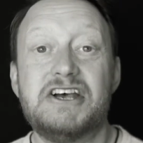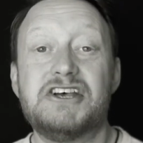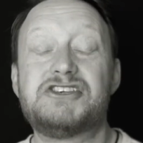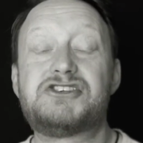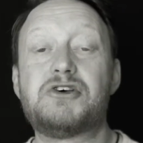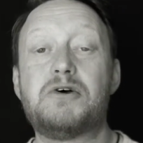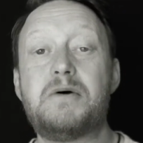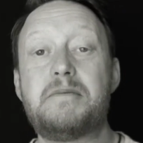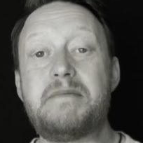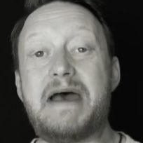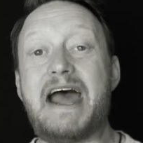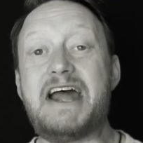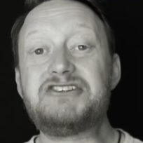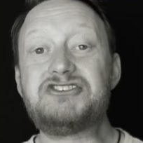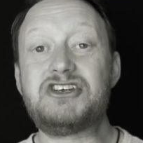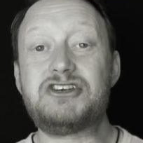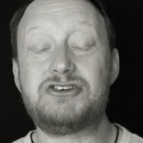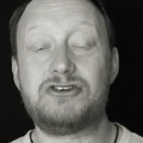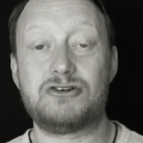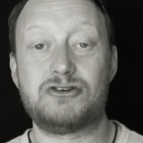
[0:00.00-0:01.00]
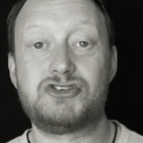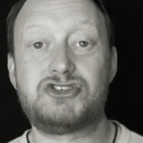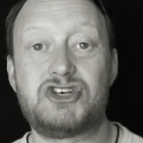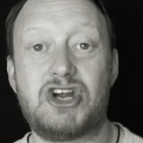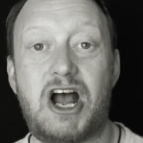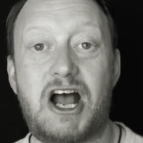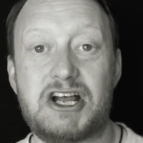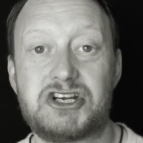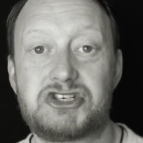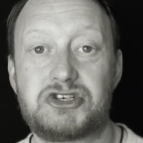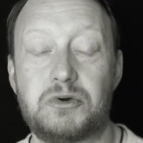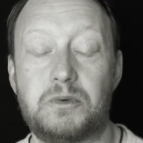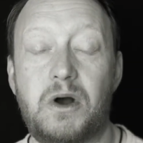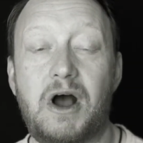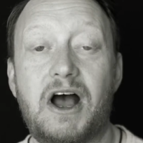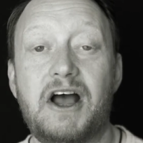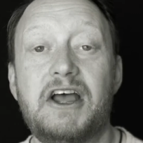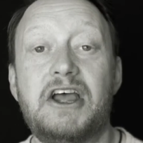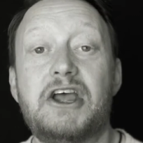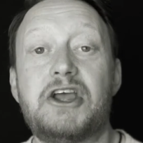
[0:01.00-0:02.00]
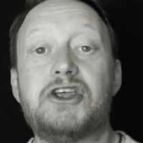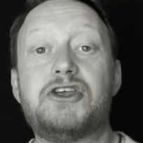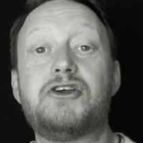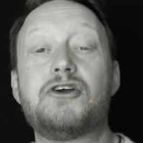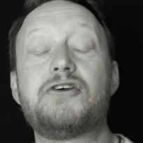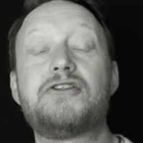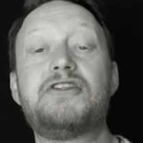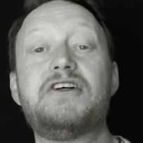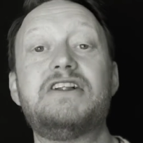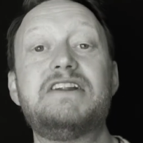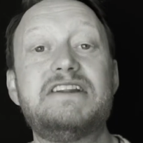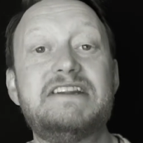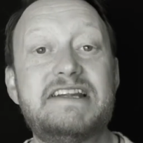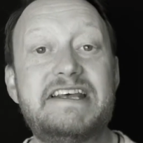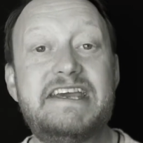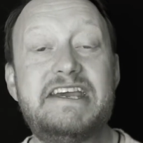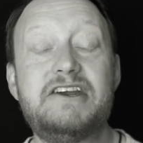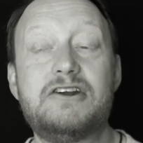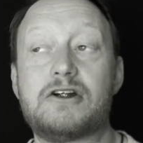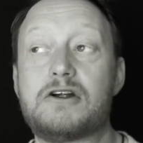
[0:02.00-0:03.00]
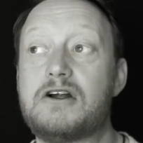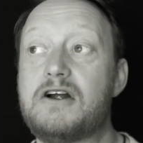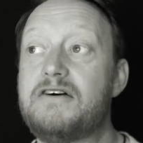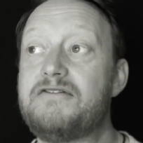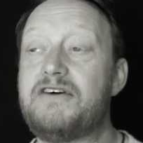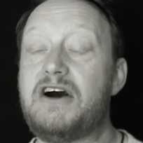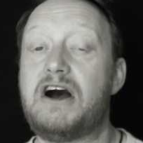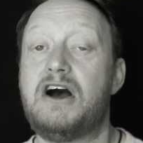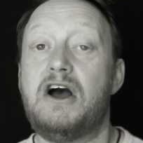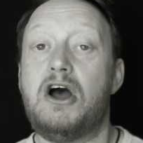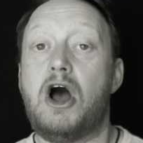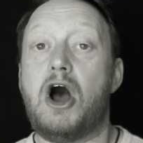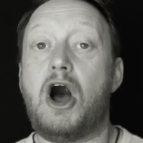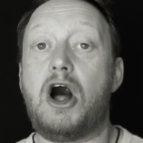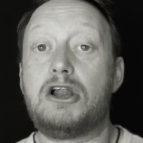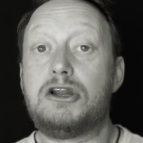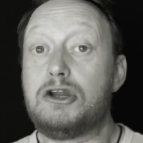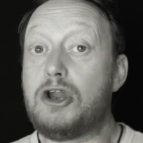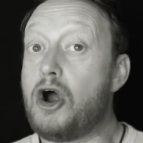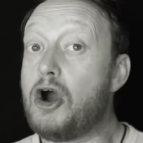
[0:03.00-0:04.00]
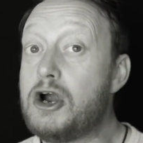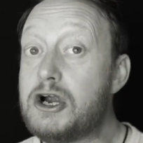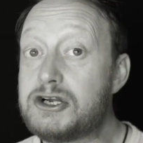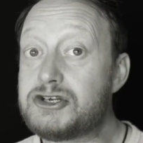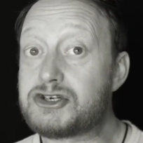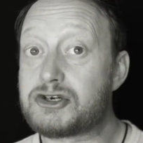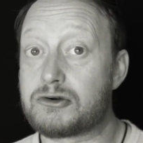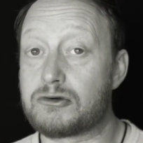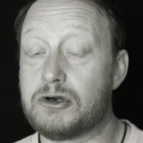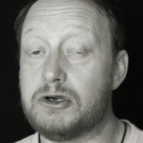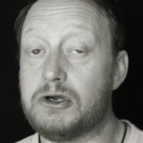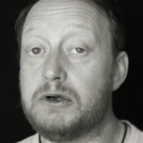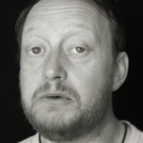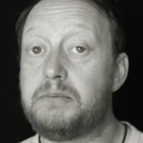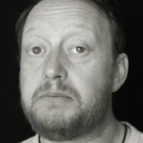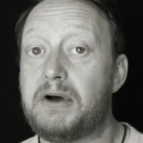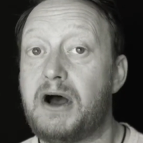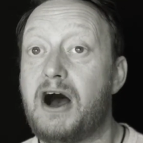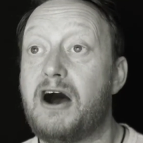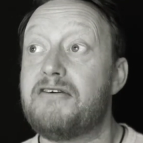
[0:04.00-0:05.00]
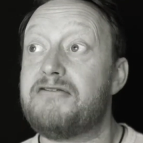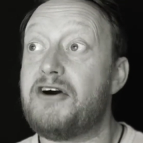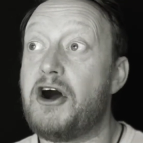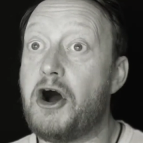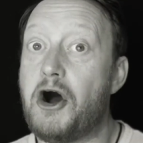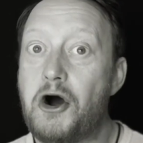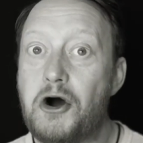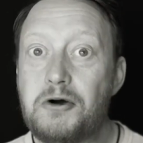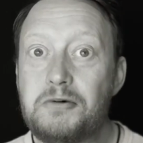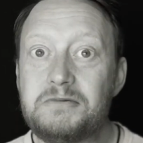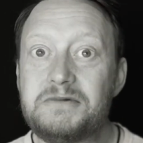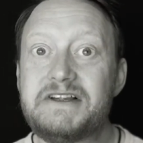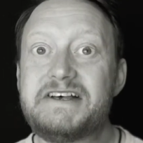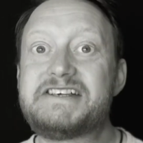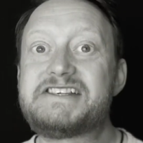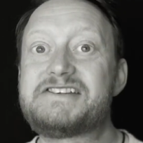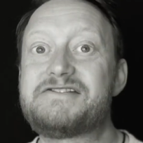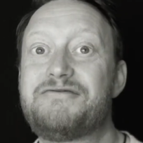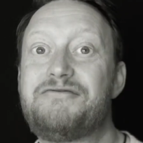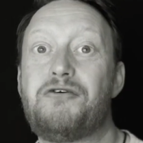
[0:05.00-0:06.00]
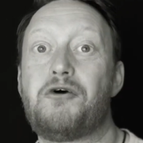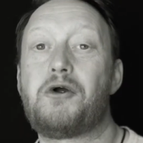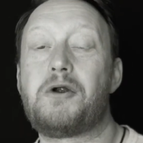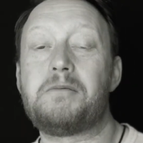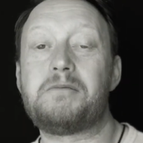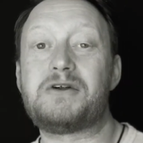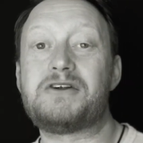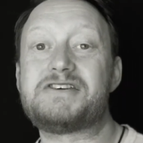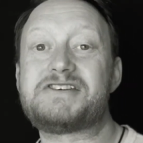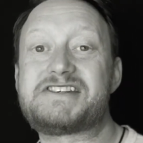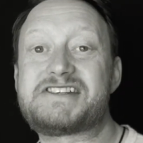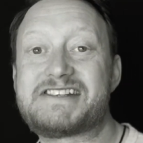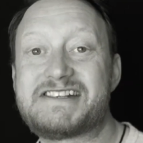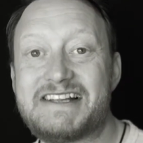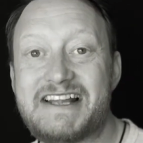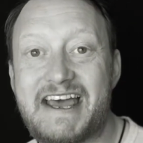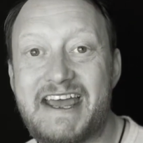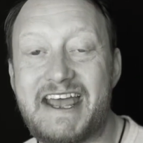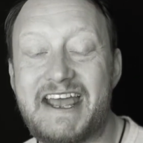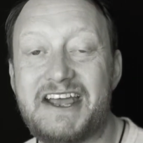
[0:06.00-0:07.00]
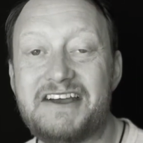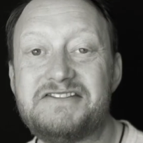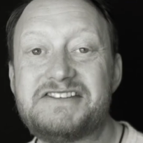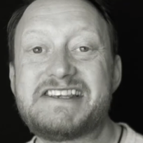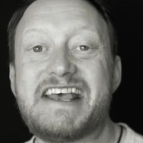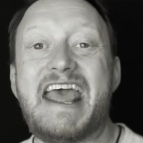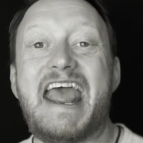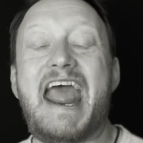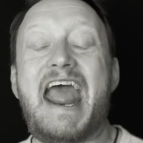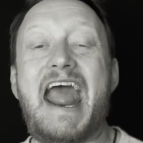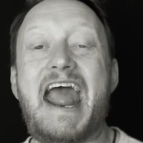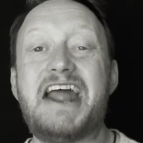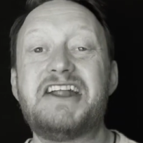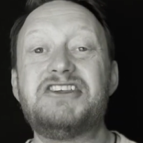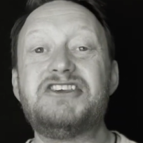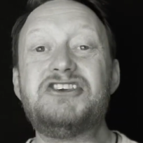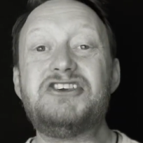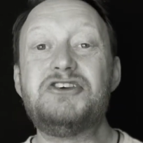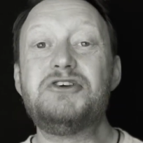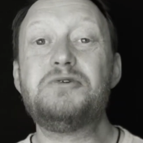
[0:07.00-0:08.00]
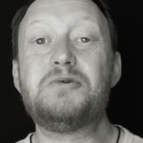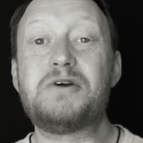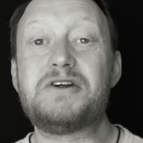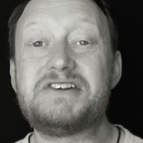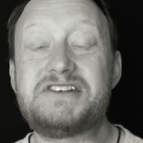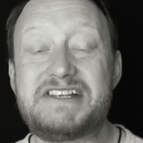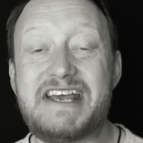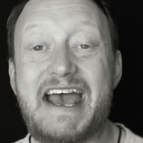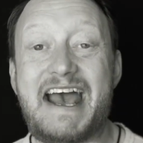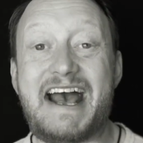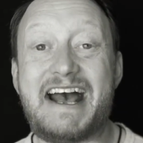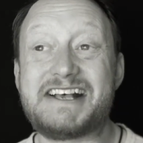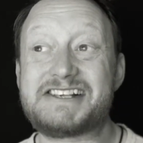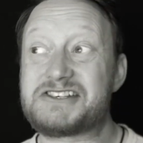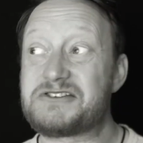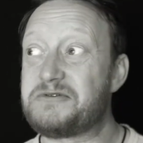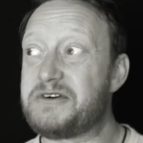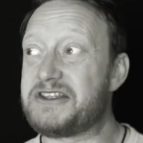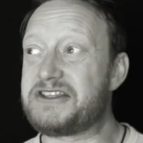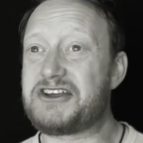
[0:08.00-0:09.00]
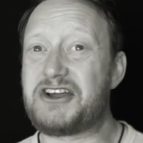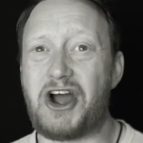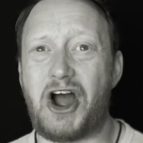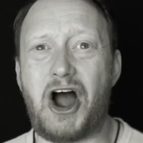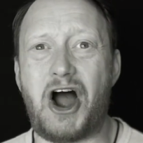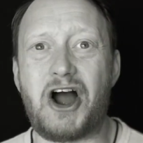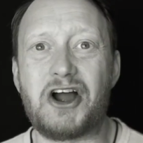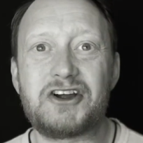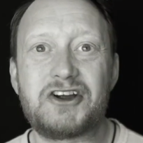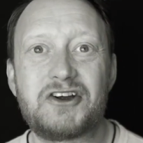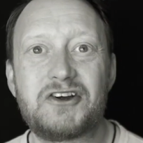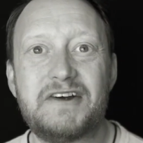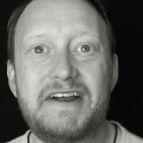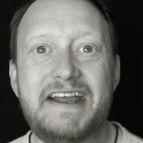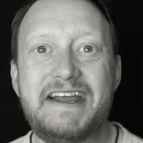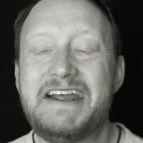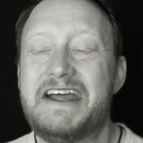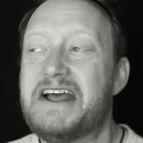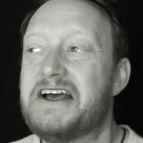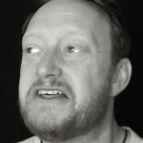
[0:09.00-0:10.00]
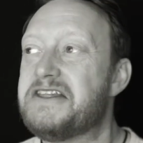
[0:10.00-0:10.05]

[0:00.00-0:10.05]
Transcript: So imagine you're Joshua. You're the leader of a, a large group of homeless former slaves, and you are tasked with conquering